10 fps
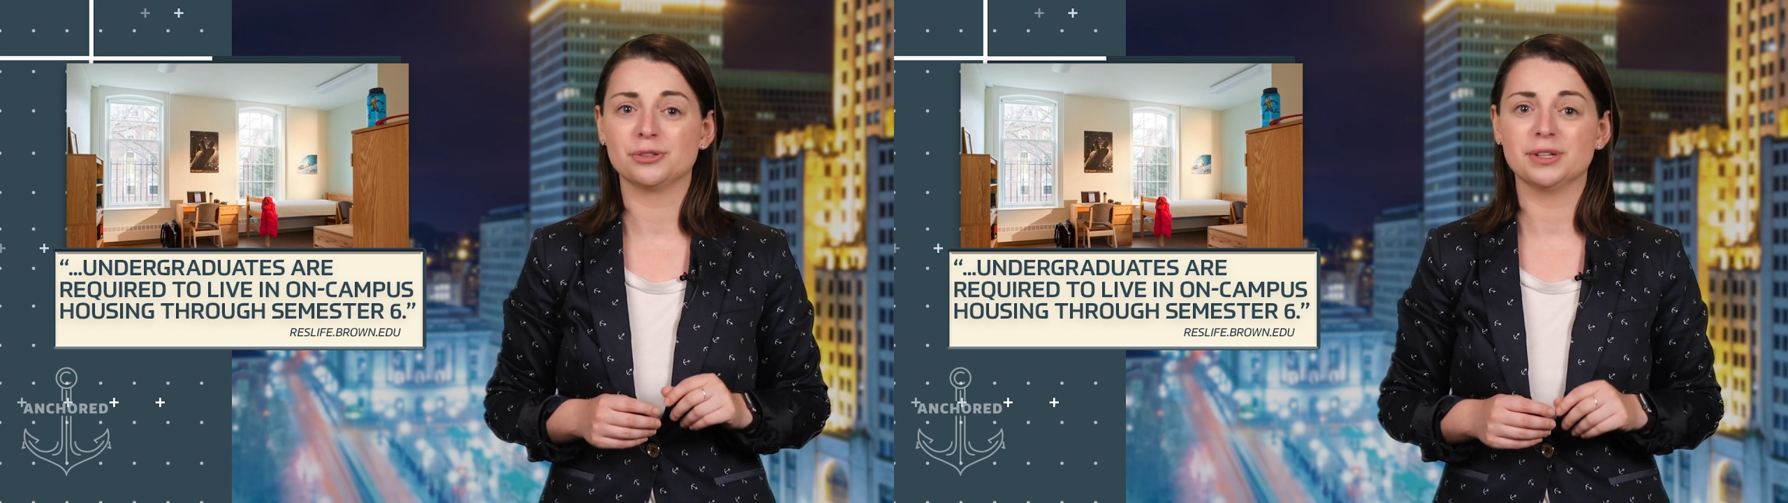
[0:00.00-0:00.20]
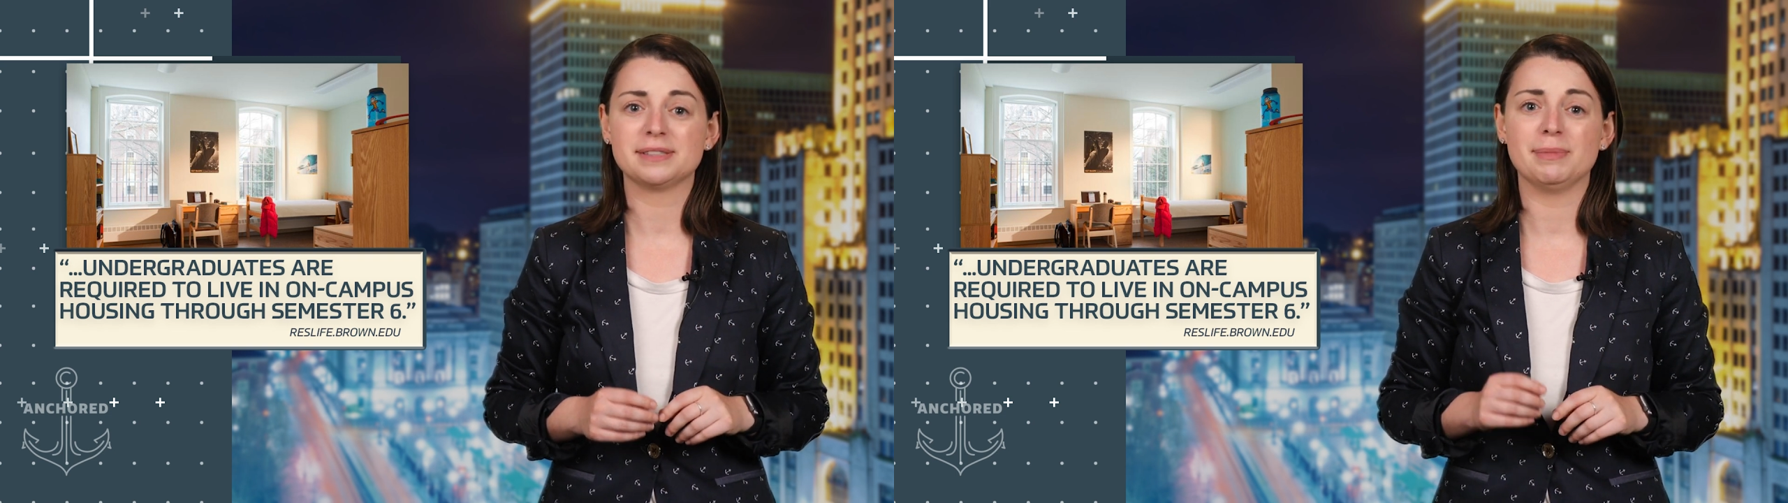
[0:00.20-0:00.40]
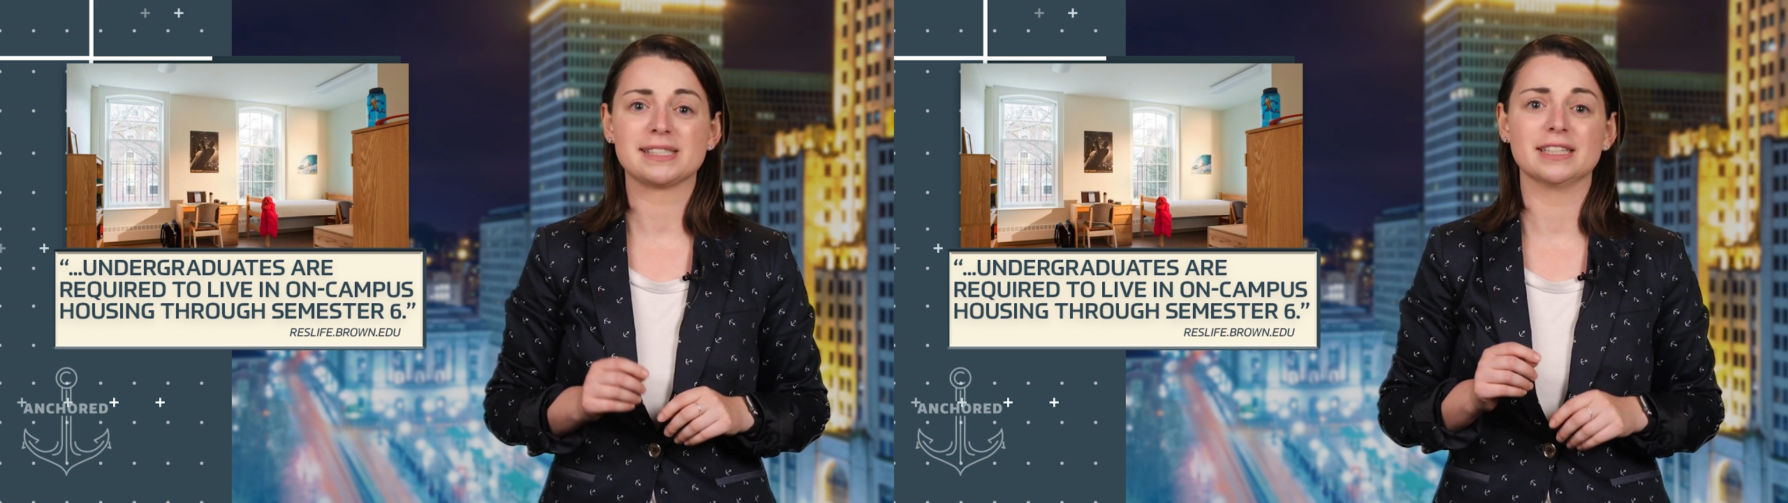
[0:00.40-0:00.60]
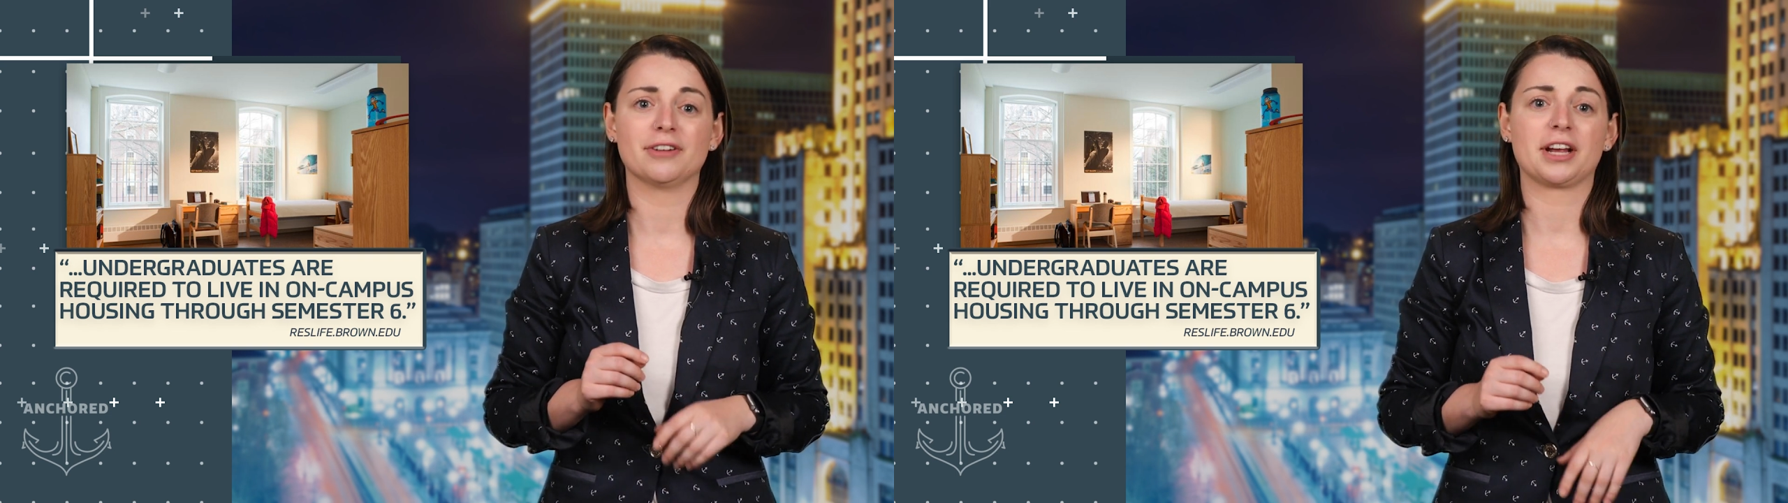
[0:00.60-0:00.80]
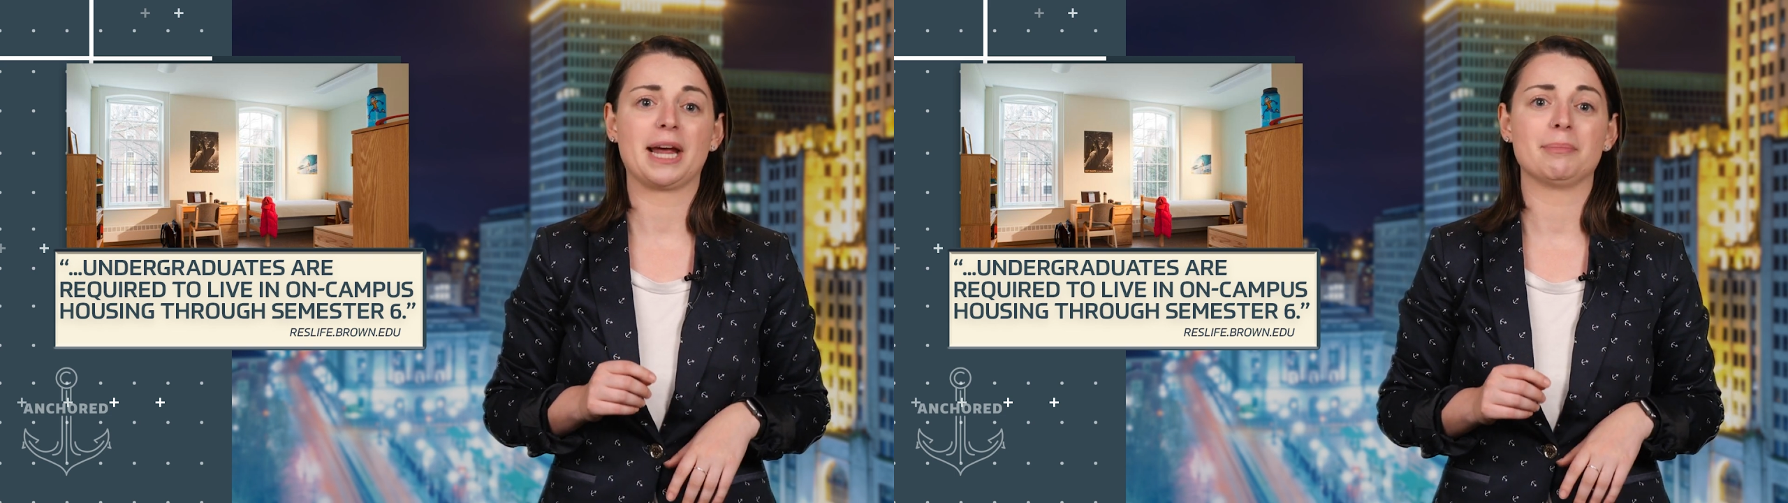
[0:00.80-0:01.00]
students must live
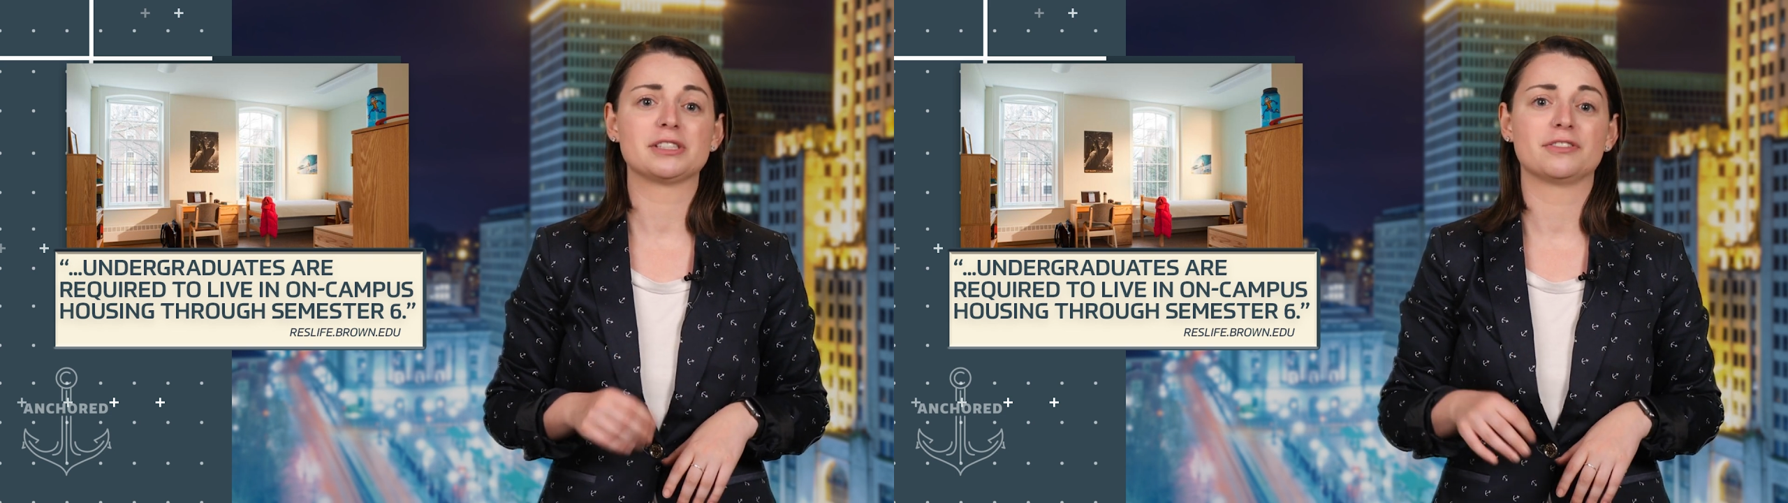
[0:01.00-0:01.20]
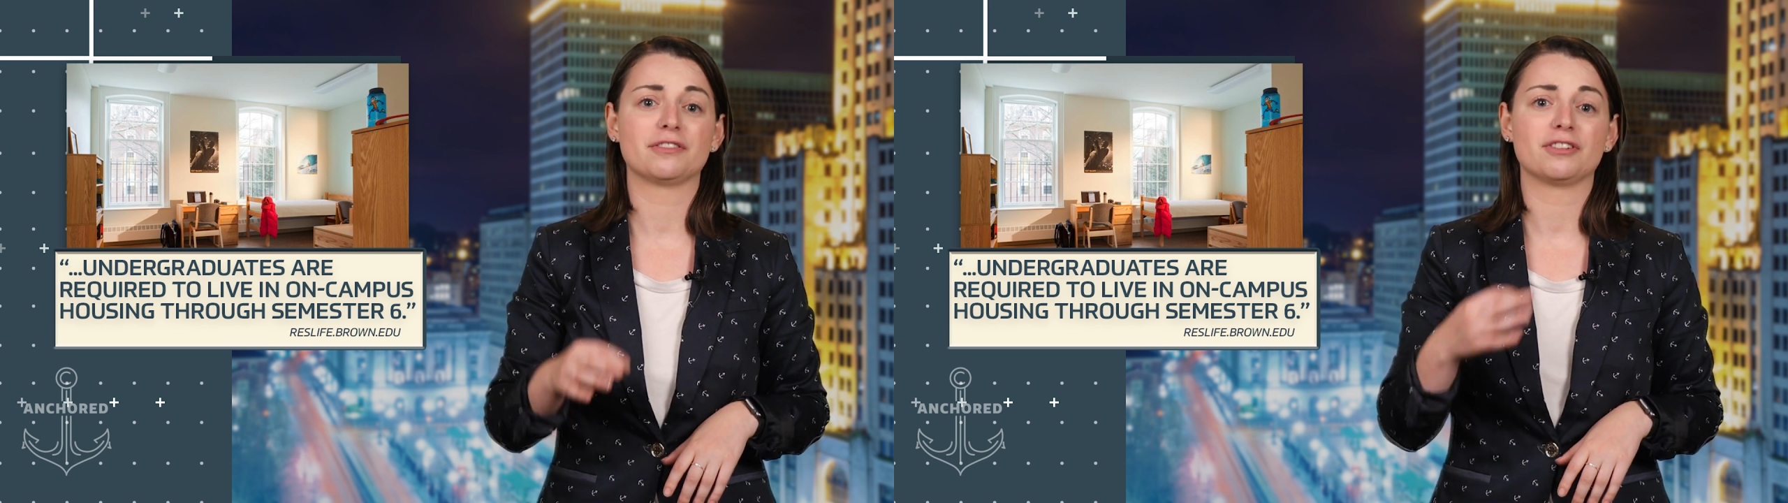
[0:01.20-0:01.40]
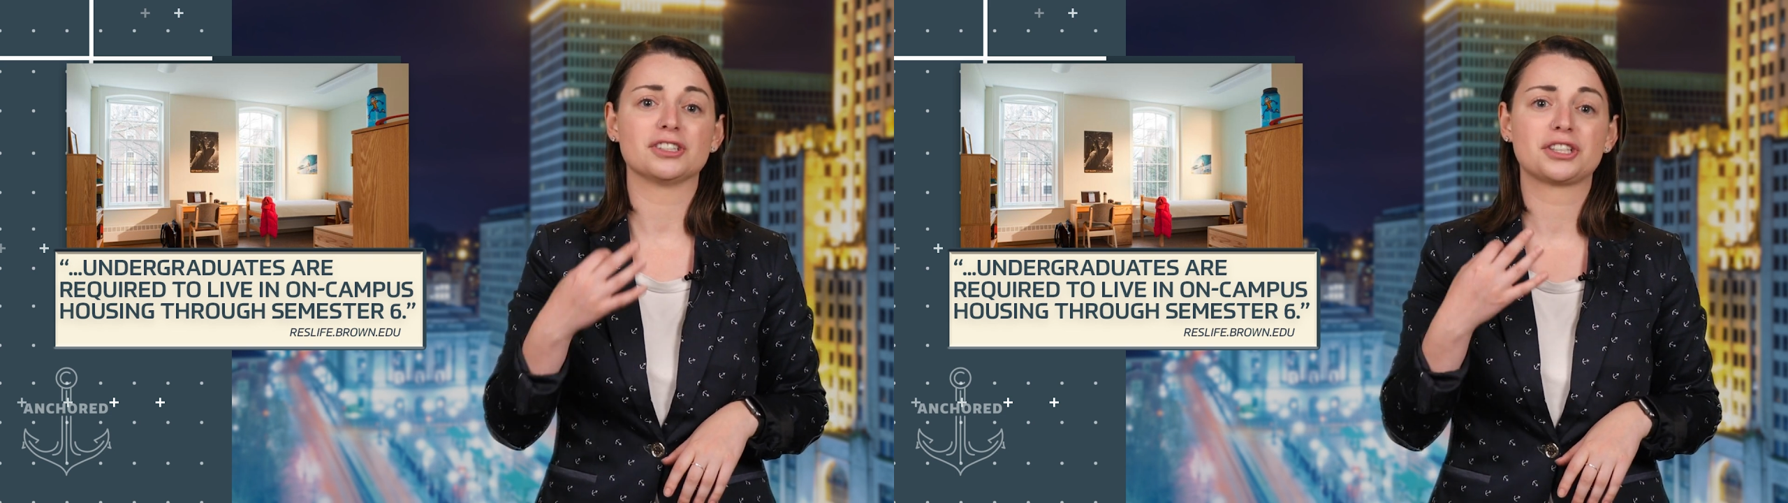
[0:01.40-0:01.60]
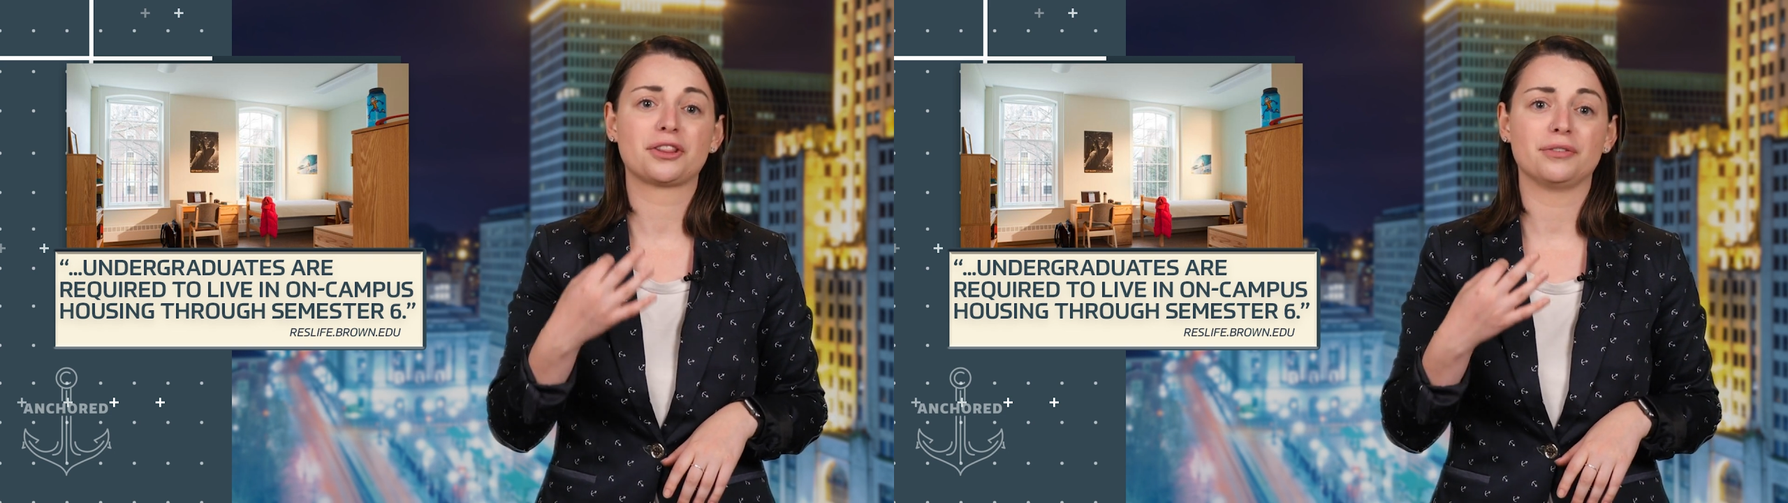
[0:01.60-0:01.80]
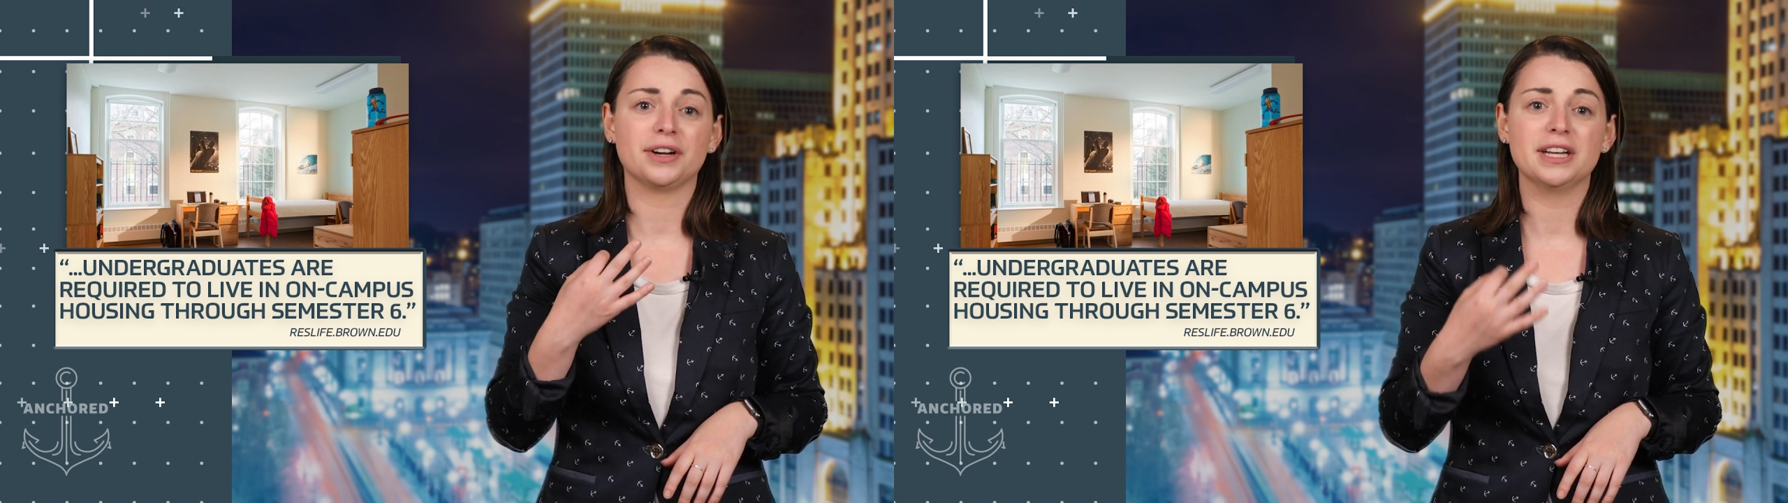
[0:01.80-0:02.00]
on campus for the first
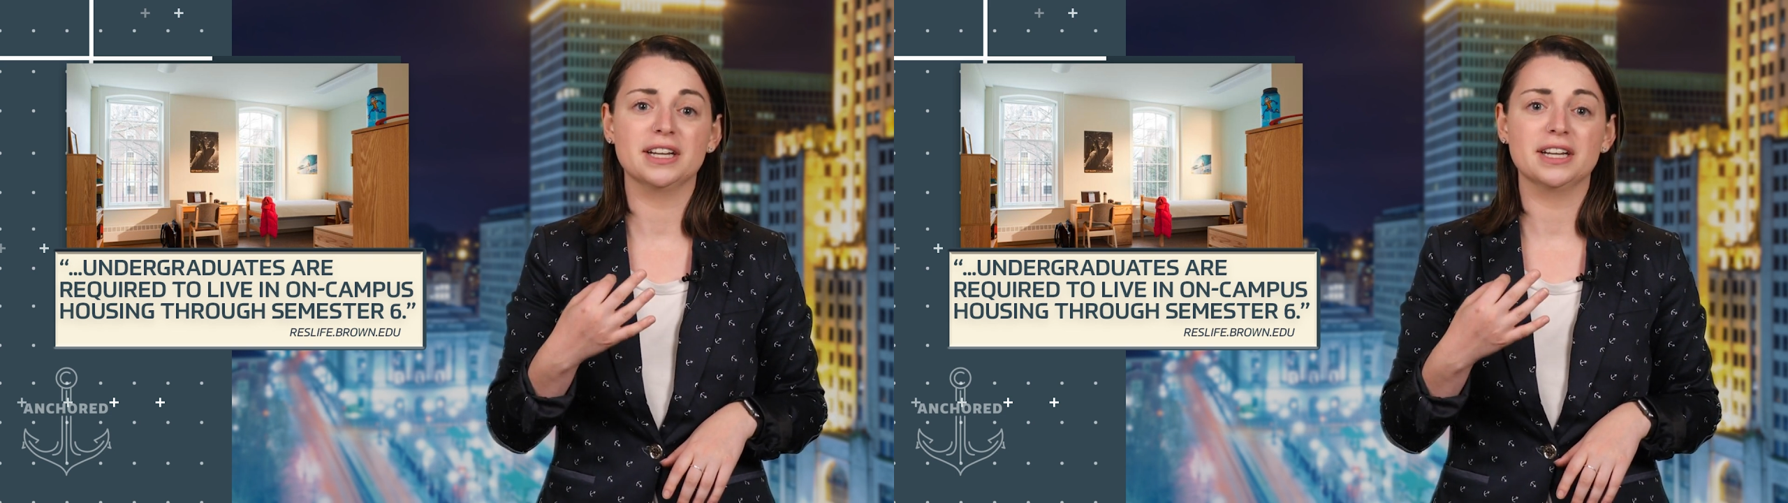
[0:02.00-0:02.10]
3